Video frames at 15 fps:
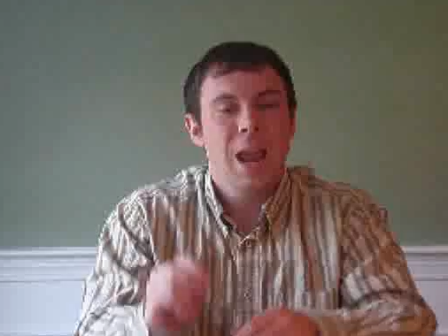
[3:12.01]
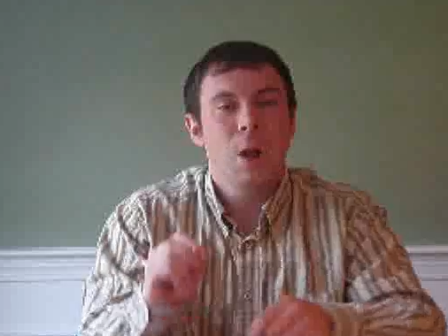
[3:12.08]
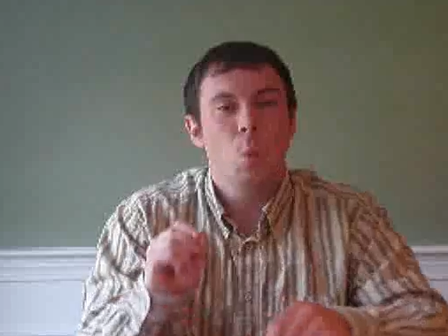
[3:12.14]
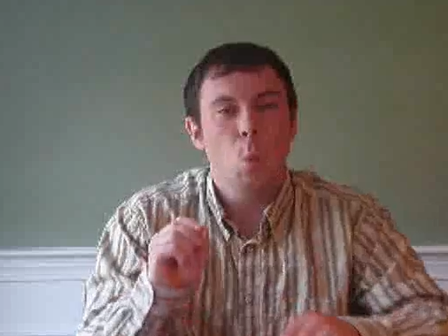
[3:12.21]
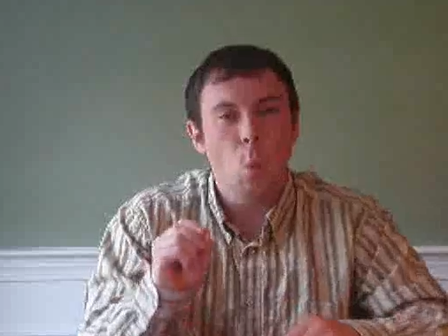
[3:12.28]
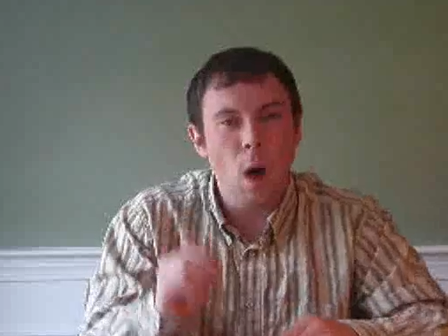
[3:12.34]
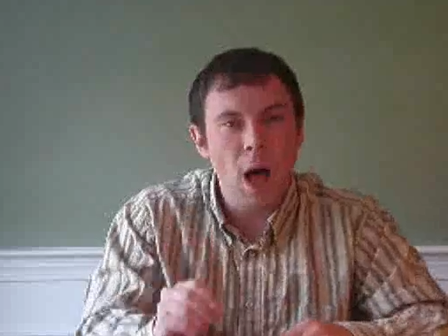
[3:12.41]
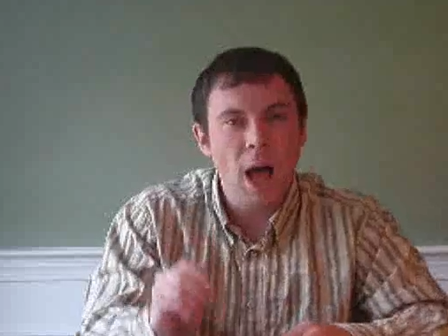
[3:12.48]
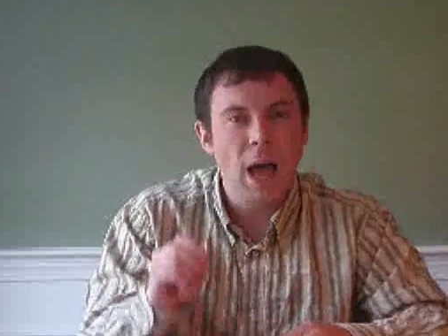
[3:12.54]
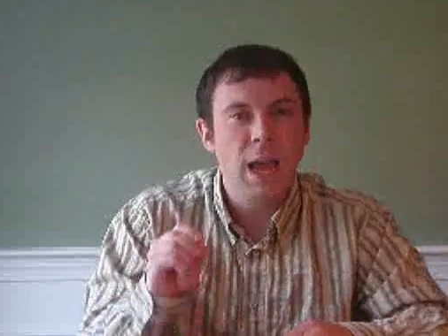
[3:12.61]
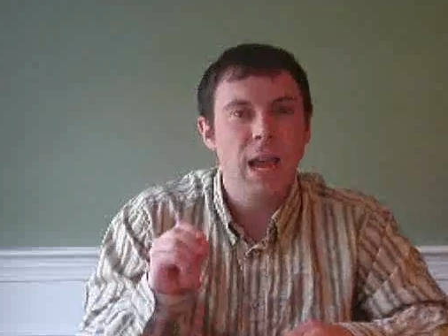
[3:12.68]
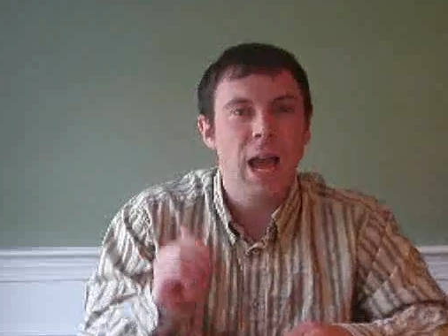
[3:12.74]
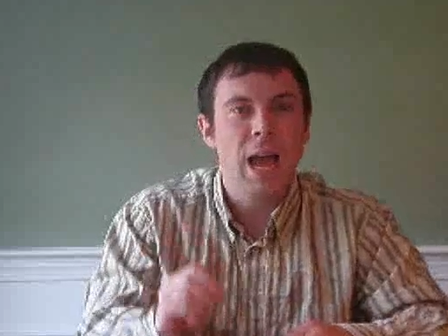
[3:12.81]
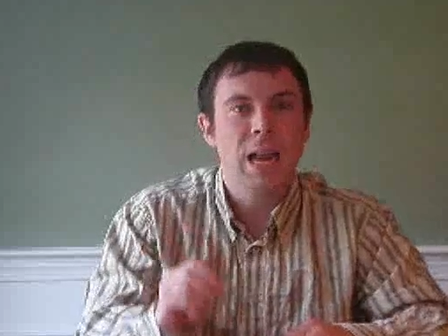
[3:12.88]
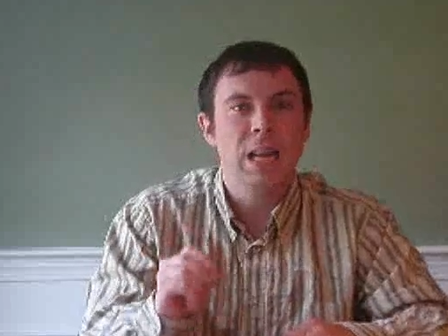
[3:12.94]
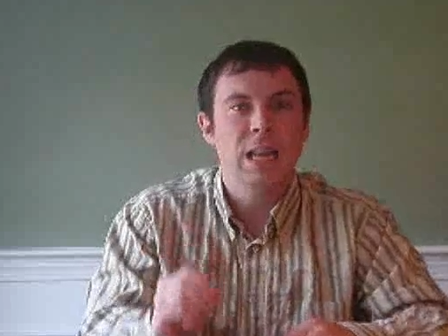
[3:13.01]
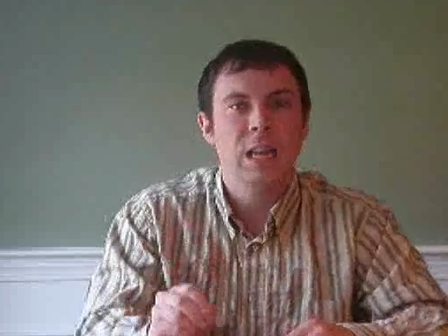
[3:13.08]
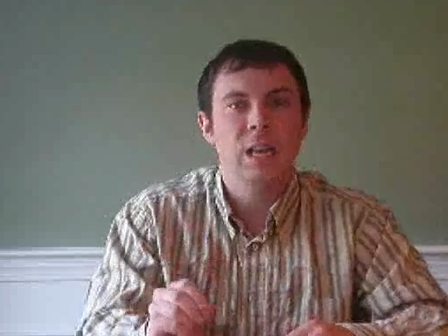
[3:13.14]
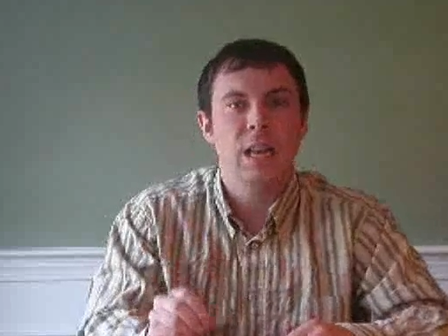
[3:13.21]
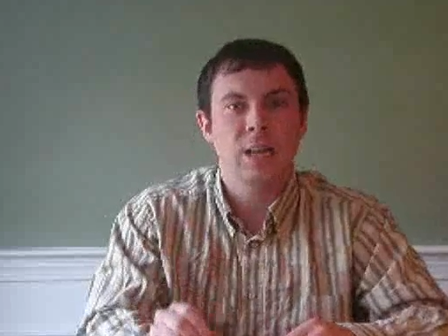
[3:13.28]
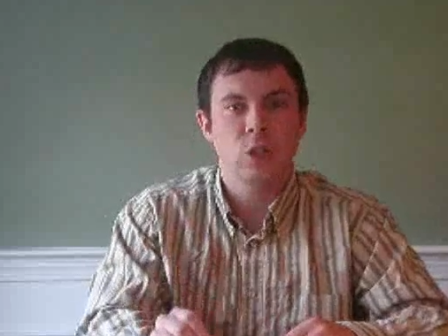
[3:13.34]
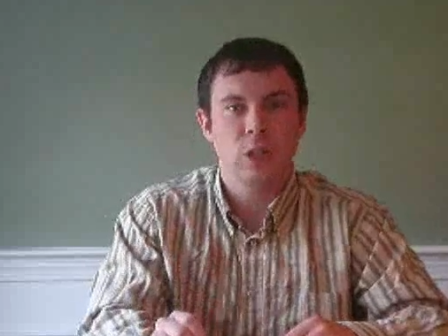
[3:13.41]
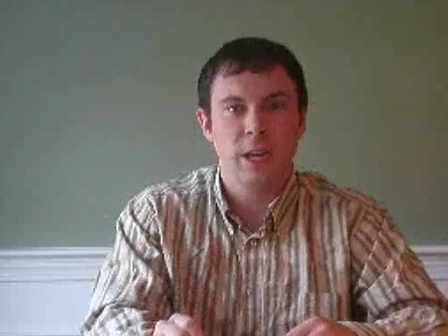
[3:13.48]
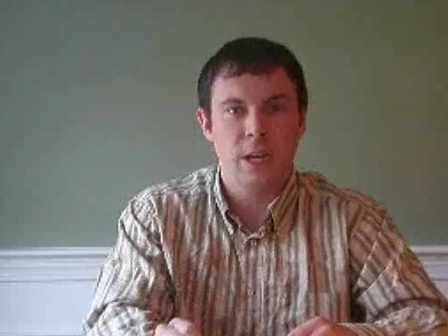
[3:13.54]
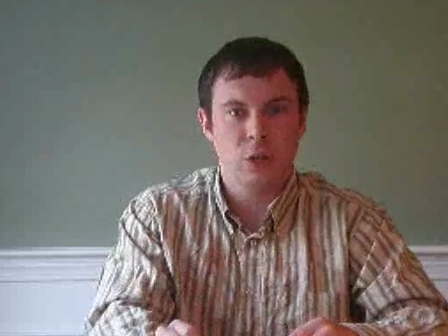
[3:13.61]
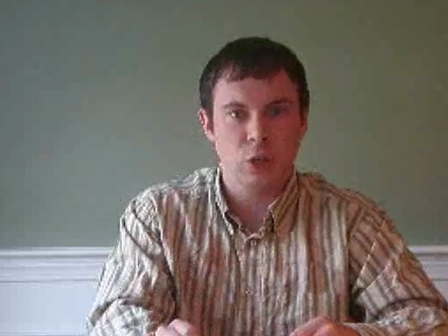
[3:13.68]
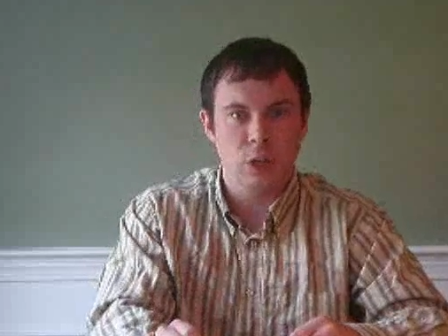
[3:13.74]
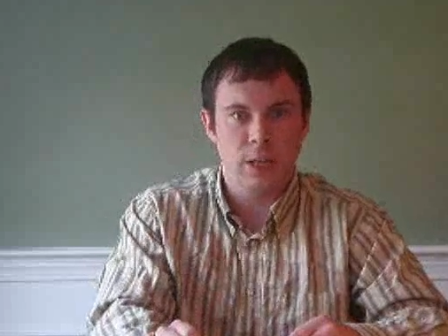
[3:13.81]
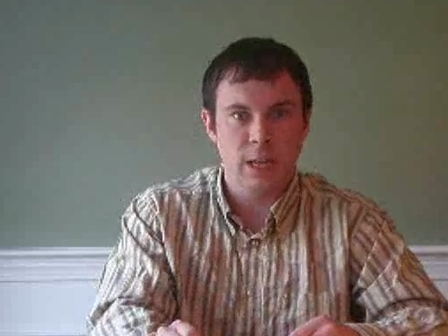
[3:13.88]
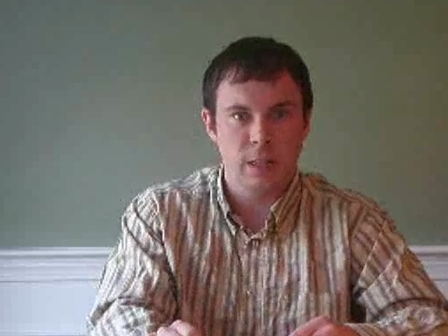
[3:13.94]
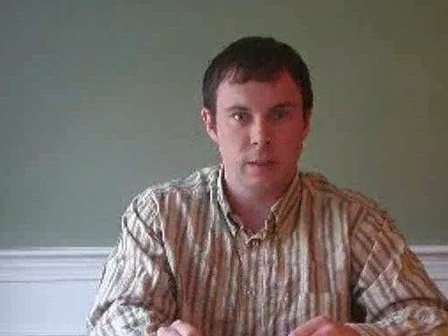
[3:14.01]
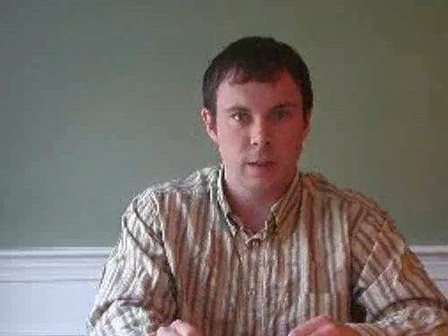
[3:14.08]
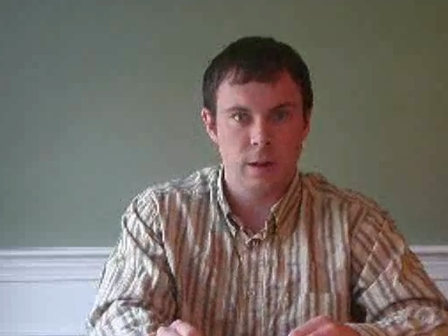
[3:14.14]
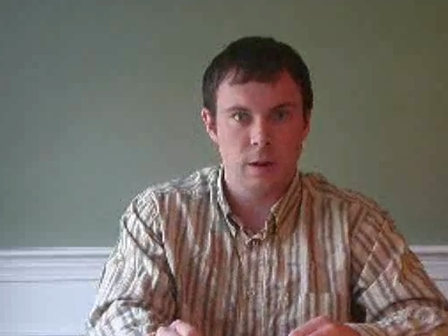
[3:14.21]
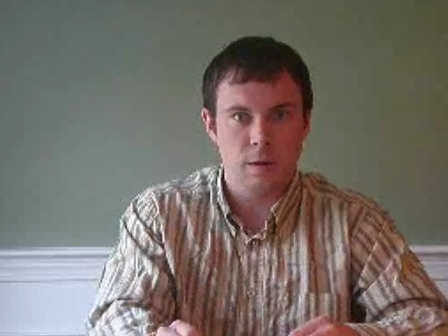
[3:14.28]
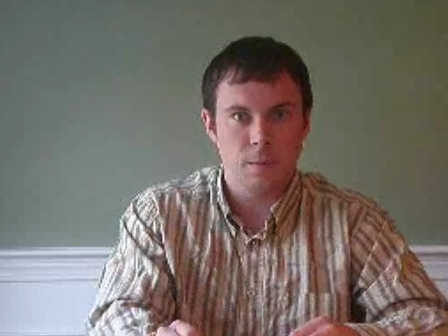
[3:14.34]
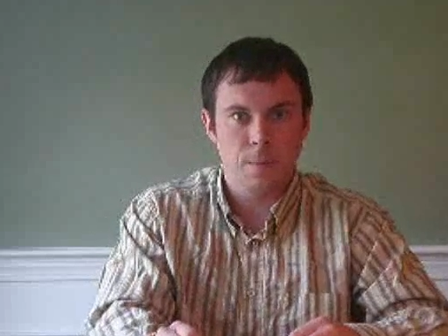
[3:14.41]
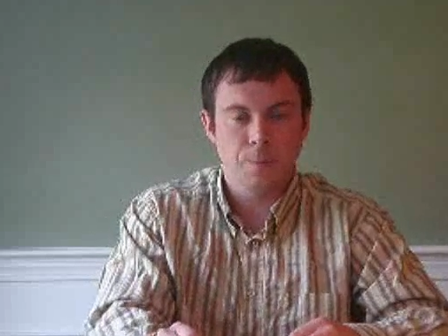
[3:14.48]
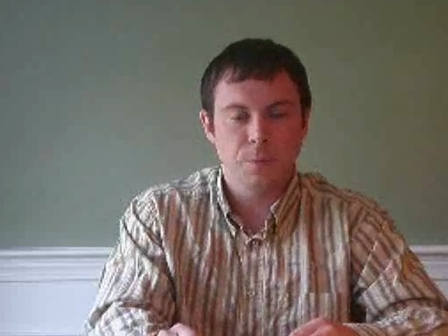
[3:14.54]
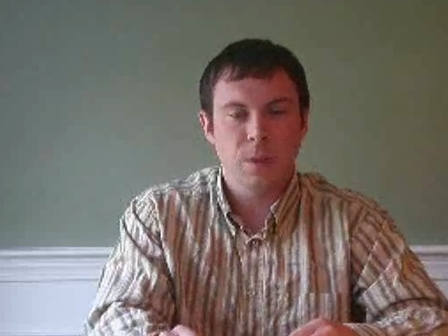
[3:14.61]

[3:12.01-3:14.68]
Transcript: and why I needed education to get there.